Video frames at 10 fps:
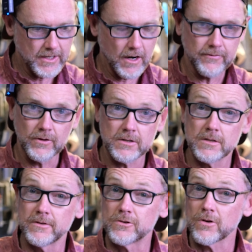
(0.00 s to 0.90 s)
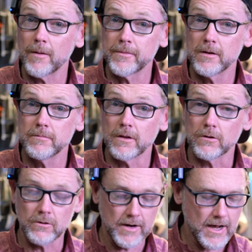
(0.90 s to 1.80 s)
careful, because if you drop them, they'll
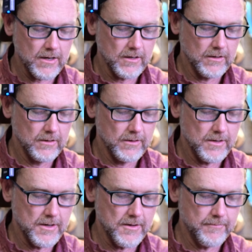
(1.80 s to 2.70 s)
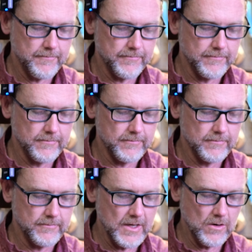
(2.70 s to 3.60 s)
crack.
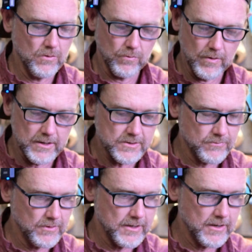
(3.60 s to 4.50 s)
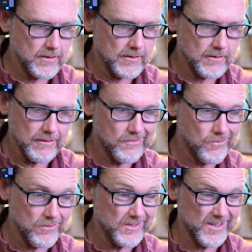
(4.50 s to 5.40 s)
They don't rust really
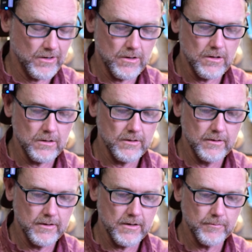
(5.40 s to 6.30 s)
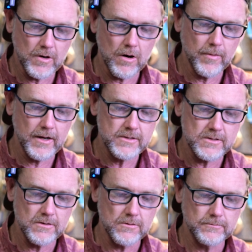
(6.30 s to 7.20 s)
hardly at all. Carbides,
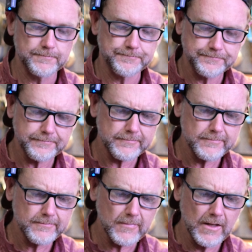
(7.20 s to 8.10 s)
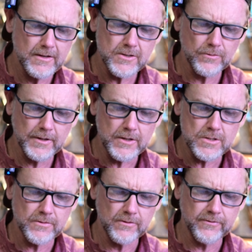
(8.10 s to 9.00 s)
so these are really
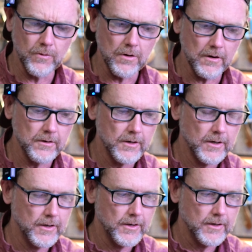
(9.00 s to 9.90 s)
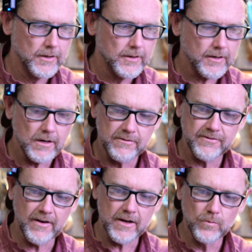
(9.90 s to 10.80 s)
useful for kind of
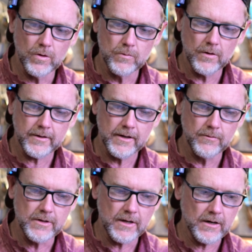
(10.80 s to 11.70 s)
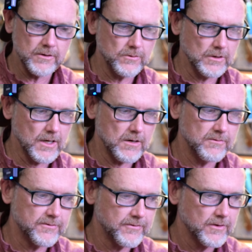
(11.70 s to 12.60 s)
fine woodworking when you got to do a lot
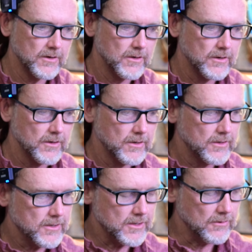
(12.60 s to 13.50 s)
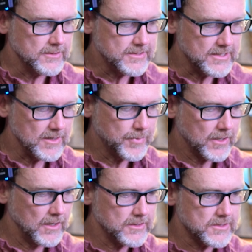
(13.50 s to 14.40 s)
of deep
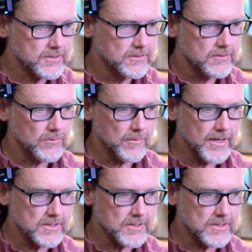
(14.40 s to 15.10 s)
cuts. You want to make